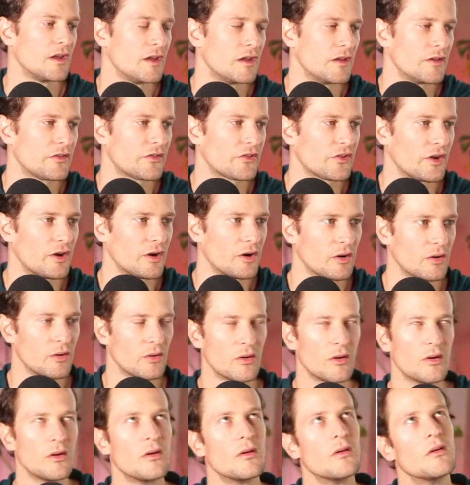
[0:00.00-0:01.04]

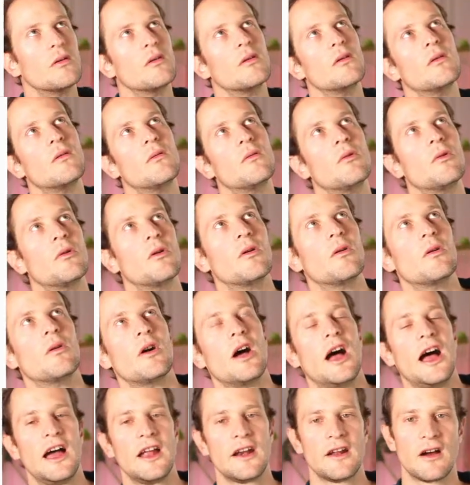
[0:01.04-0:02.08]
So
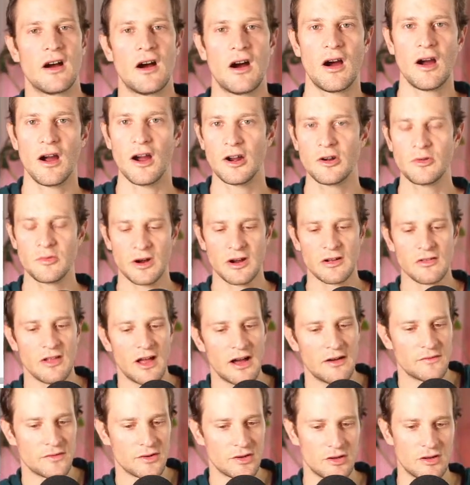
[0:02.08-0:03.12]
at a hardware
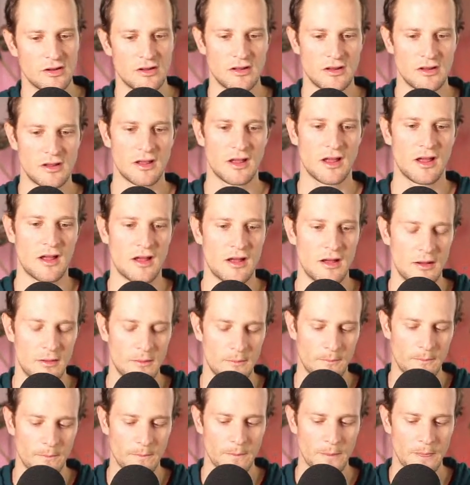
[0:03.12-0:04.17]
level,
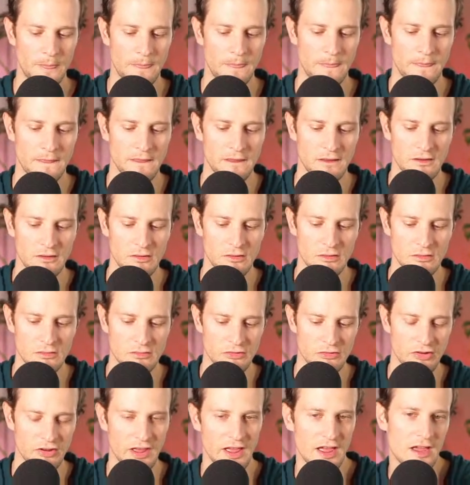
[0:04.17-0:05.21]

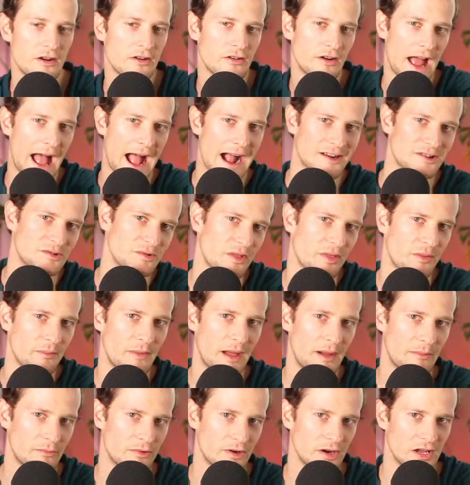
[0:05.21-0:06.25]
to interact with
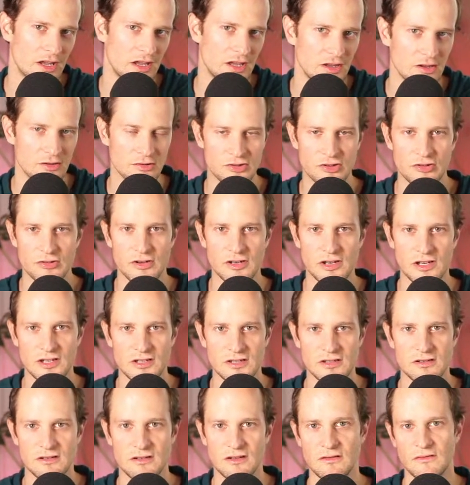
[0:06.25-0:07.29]
memory, you do it
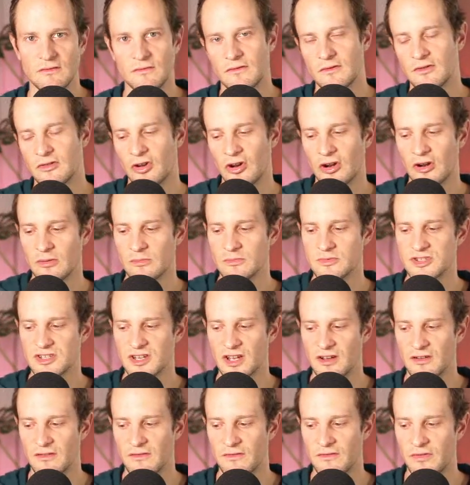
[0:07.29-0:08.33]
in terms
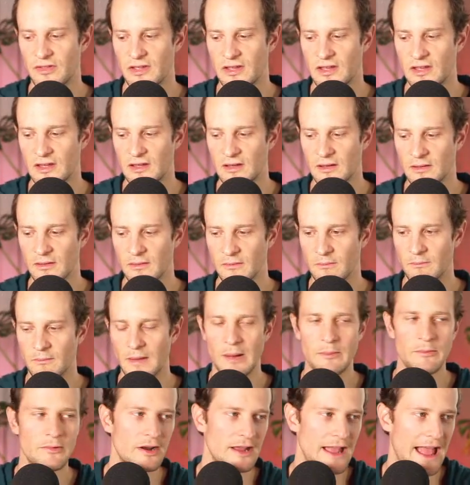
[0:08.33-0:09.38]
of the
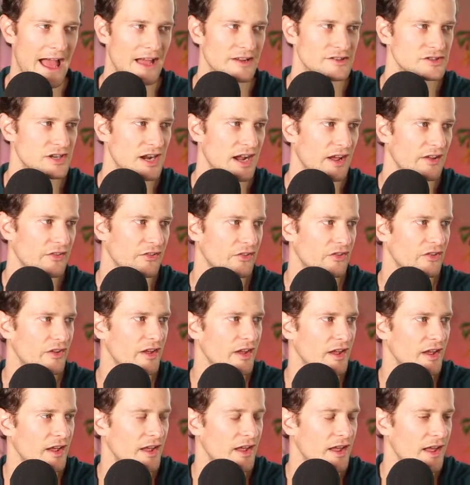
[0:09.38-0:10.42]
memory address.
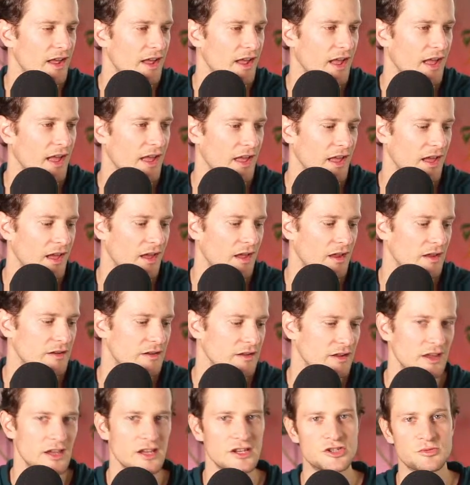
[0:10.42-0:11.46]
And
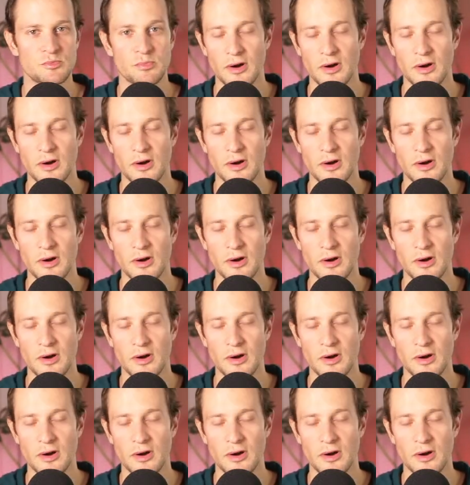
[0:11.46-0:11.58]
each